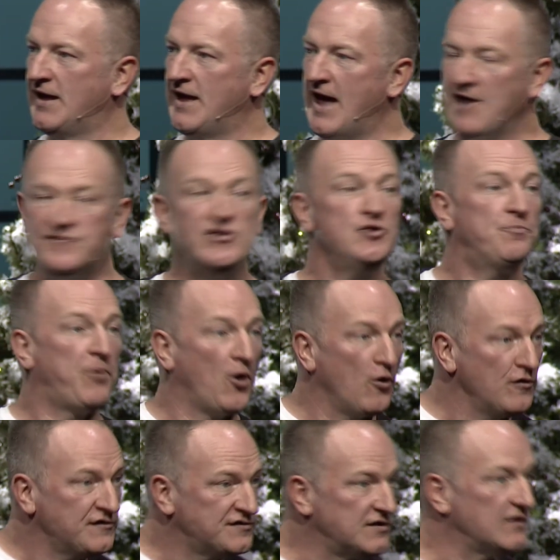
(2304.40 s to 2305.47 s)
Have you
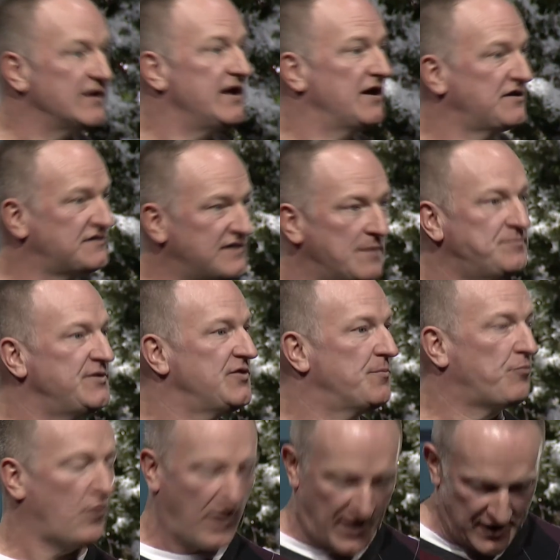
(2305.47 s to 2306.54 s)
personally accepted the
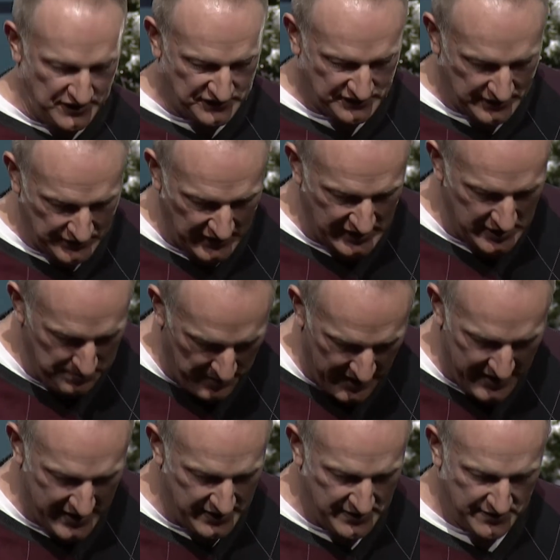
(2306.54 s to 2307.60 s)
price that he
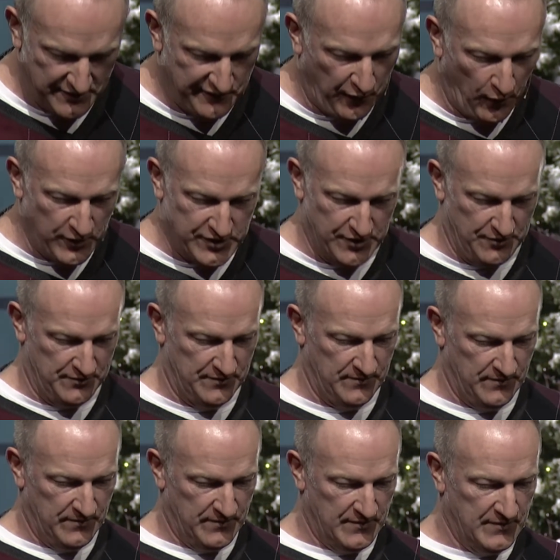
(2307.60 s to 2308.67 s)
paid for you?
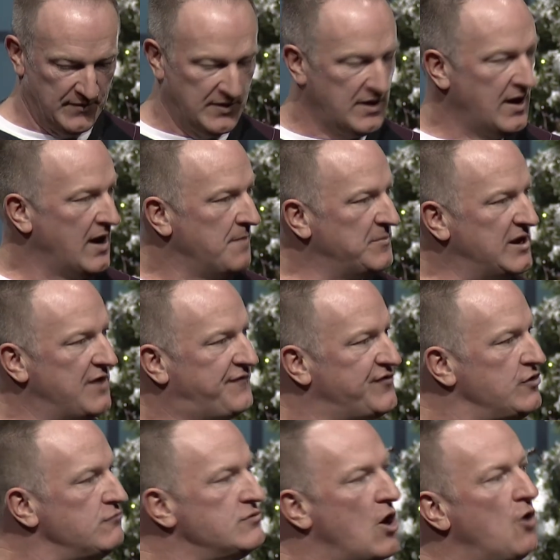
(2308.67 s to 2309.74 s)
I mean, if
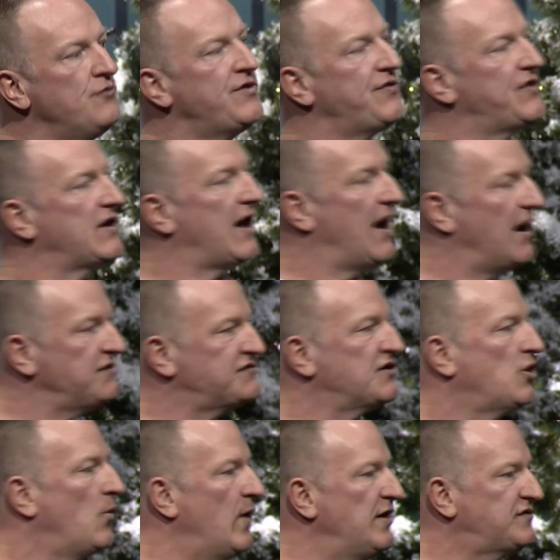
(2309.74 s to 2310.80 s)
you know that the
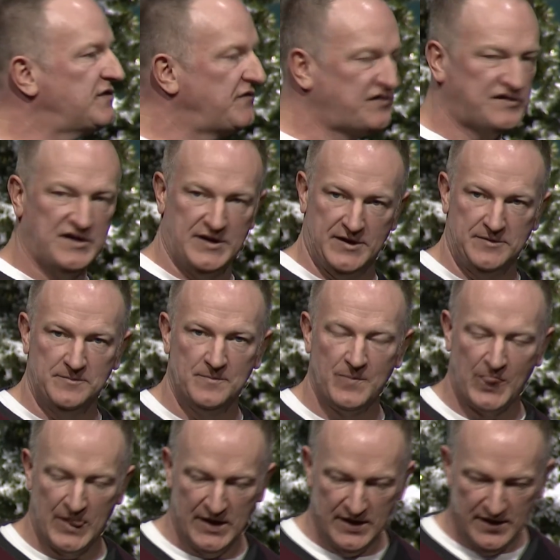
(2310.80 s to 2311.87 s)
consequence of sin
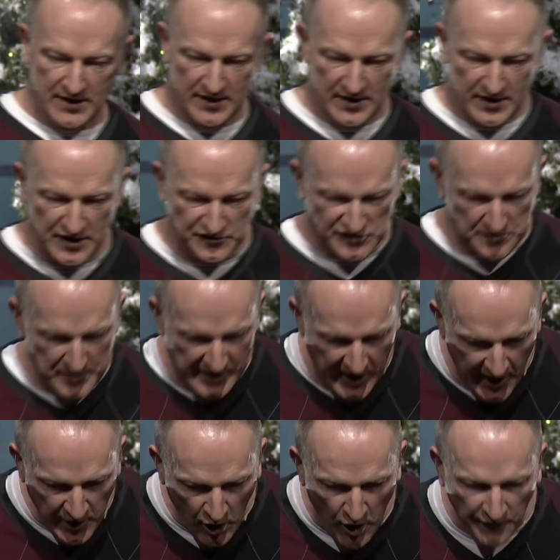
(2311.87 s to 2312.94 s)
is to be
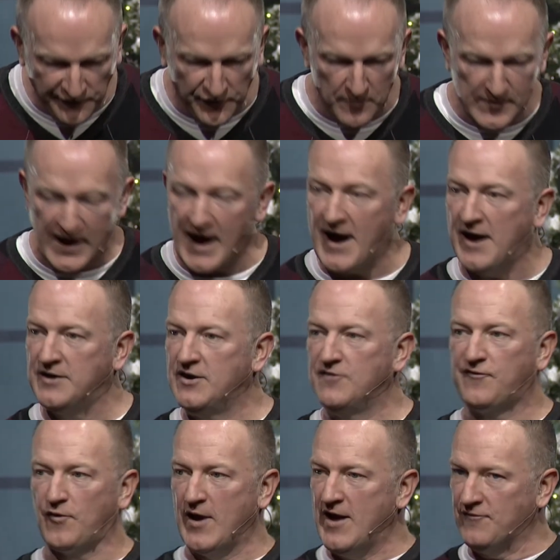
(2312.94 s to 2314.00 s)
cut off from God
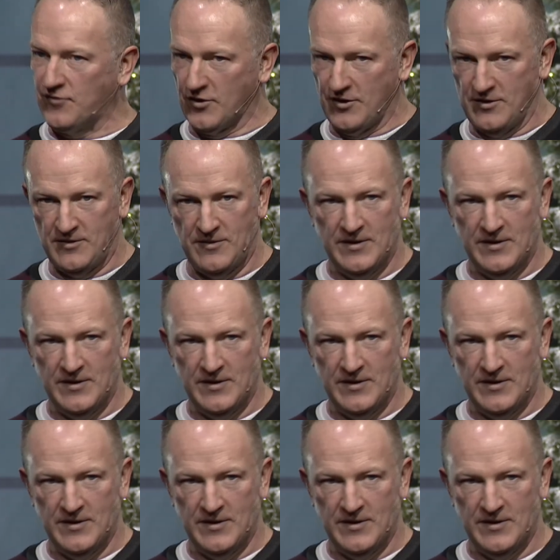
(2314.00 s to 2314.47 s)
forever,